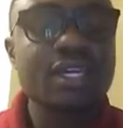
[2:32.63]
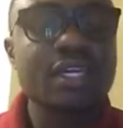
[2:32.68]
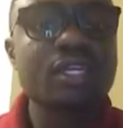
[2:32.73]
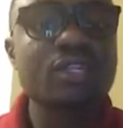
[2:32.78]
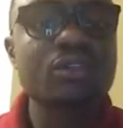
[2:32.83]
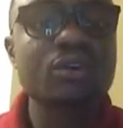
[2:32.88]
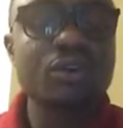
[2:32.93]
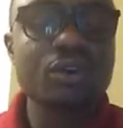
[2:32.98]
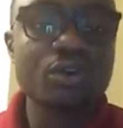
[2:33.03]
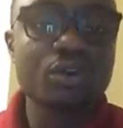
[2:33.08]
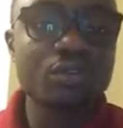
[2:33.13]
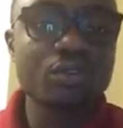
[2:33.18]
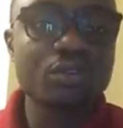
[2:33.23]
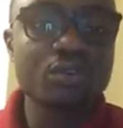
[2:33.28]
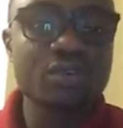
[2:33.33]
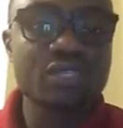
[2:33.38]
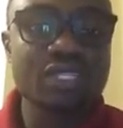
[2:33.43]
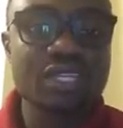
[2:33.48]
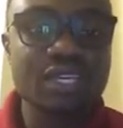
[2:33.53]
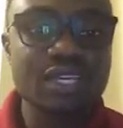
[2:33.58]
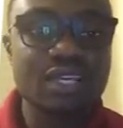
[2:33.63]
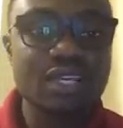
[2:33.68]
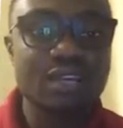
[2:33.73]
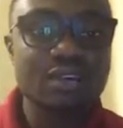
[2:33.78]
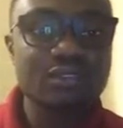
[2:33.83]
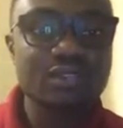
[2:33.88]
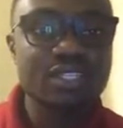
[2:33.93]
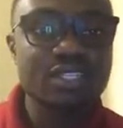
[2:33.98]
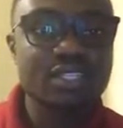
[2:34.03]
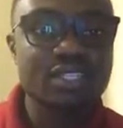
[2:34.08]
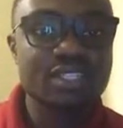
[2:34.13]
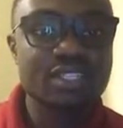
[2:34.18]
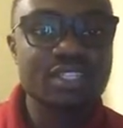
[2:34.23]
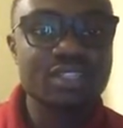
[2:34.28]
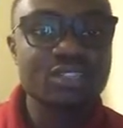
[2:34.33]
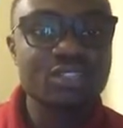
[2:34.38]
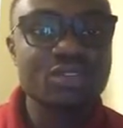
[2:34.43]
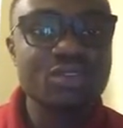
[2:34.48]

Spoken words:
in all those encounters,